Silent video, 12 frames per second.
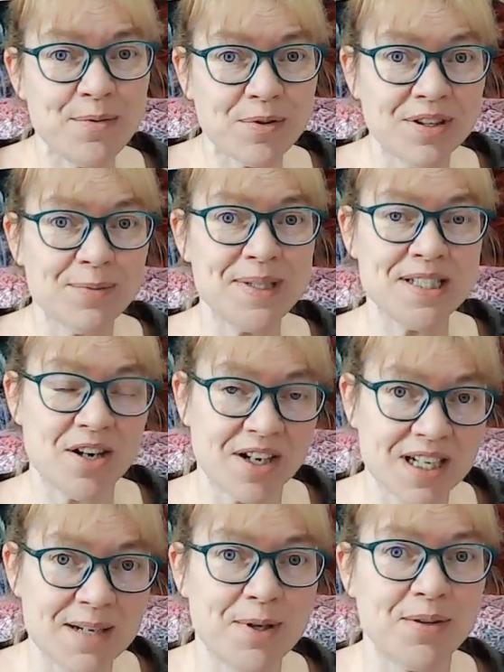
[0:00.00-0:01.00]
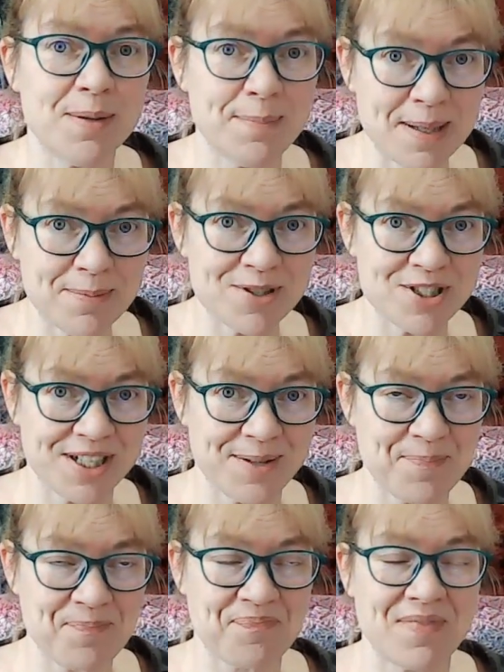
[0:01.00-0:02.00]
we're going to be talking about the membership.
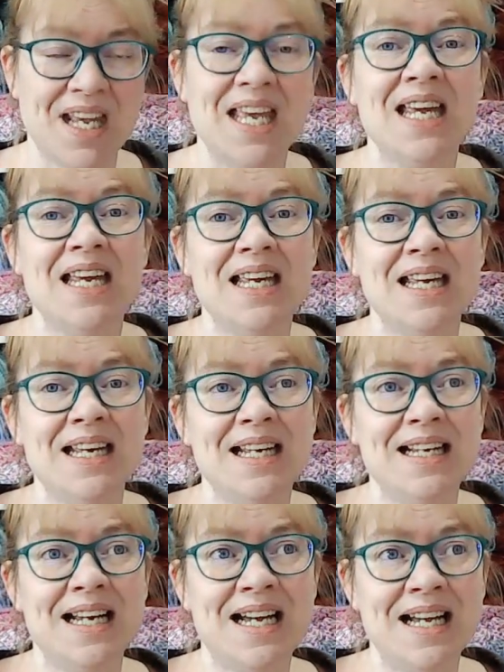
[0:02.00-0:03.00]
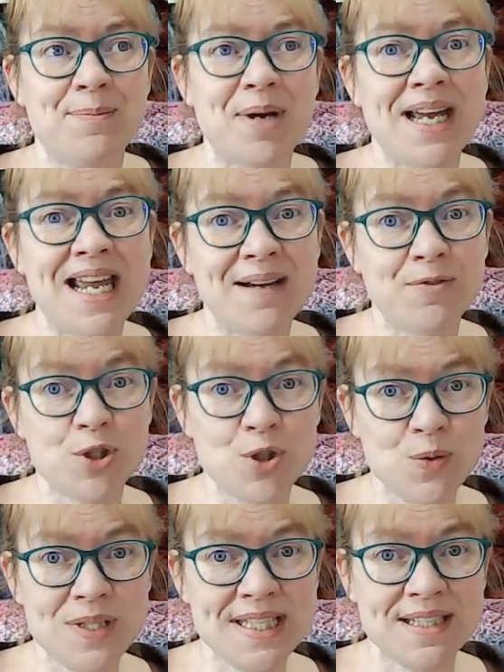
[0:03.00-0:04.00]
I have
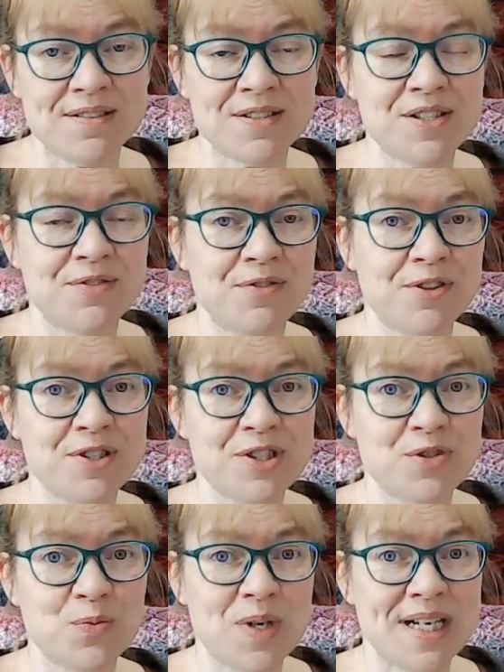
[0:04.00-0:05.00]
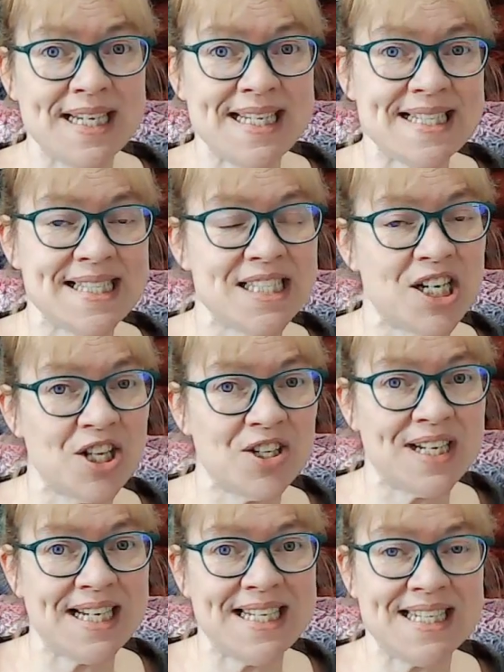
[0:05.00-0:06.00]
two tiers. The first one is
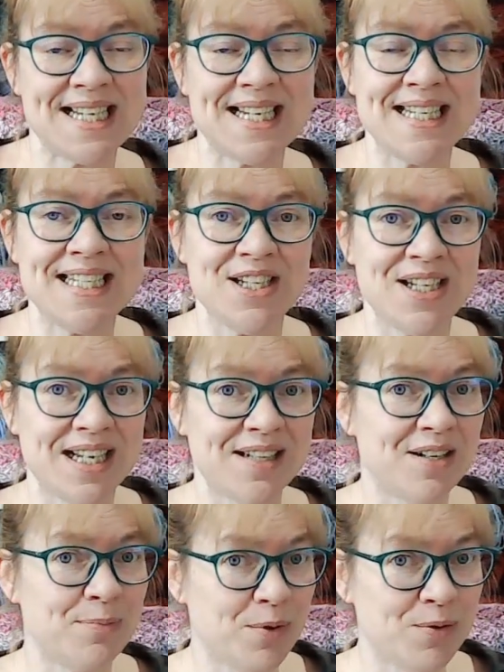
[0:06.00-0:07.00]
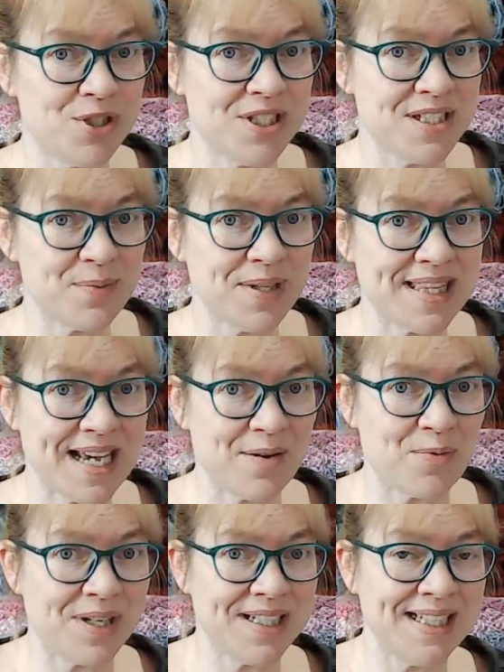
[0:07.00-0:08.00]
$1.99. You get emojis with that
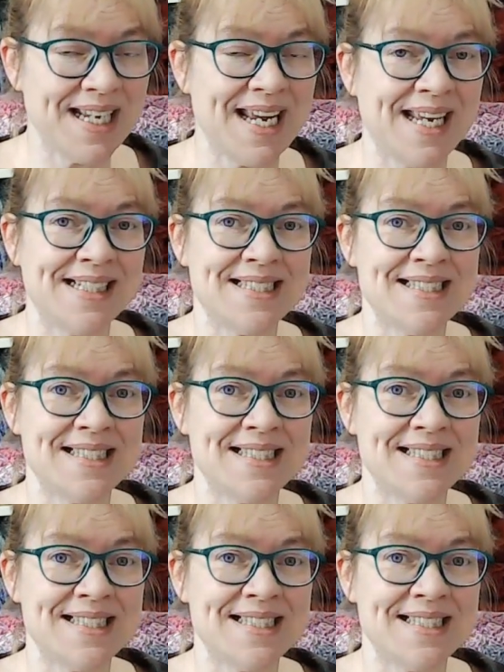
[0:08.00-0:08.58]
one, and